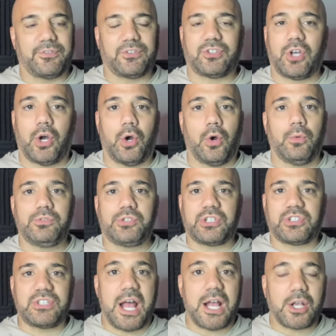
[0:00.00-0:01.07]
So
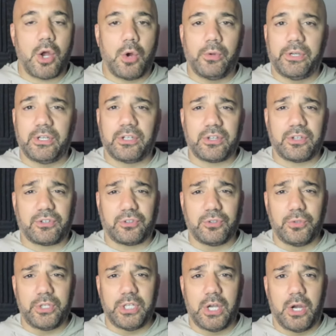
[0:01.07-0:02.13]
just not going into the
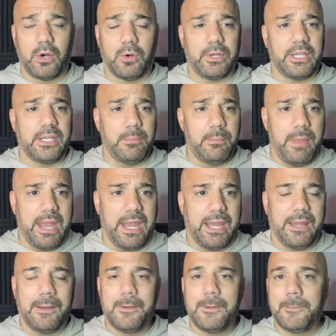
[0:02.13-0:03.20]
studio in
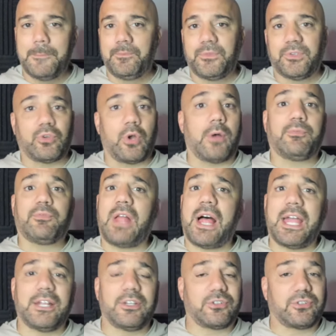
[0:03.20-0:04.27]
May. So I'm
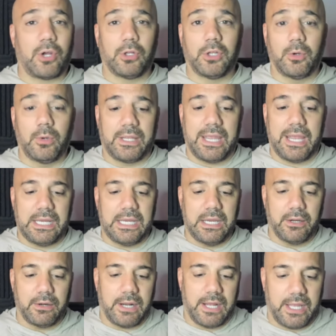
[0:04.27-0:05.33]
flying solo again
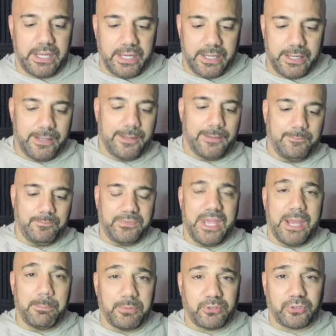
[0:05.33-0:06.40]
here on
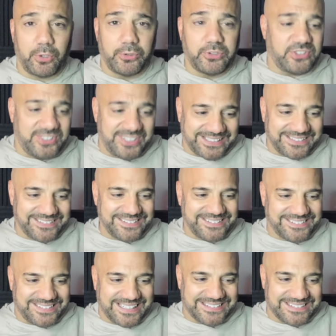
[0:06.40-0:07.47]
episode
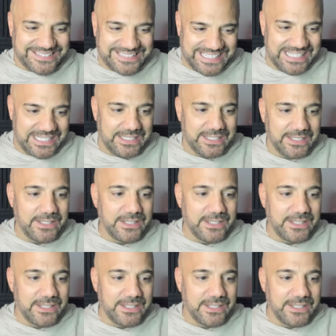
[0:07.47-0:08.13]
616.